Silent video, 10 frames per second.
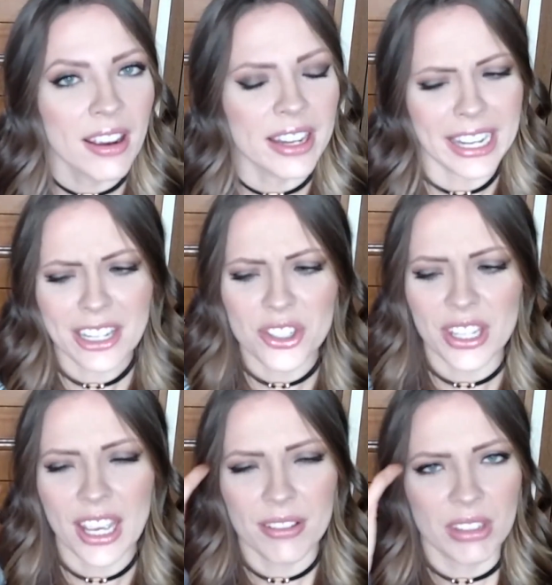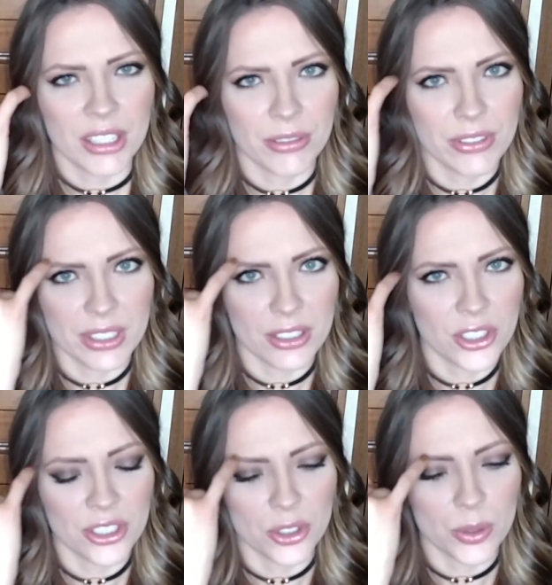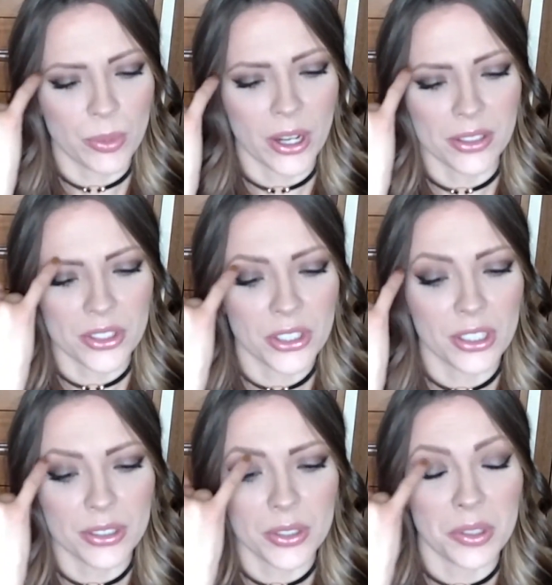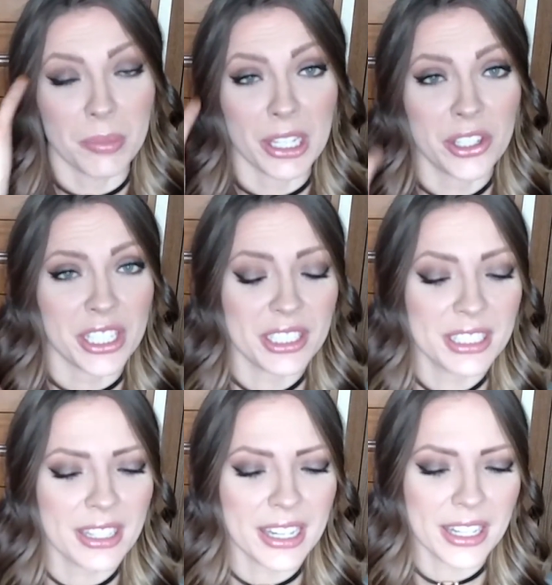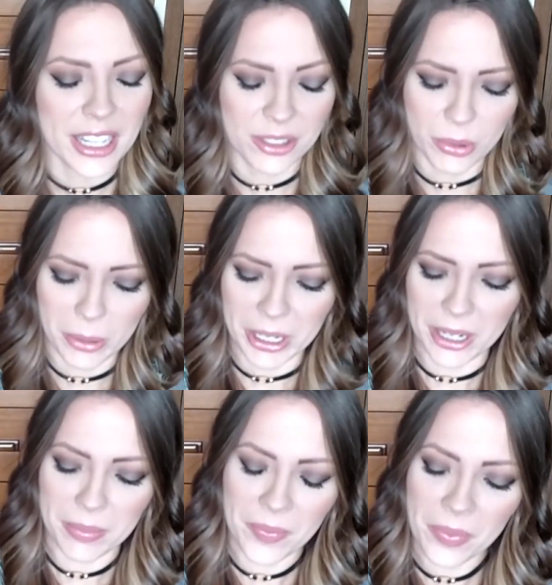And I actually have the Physicians bronzer also in my crease today to kind of warm it up.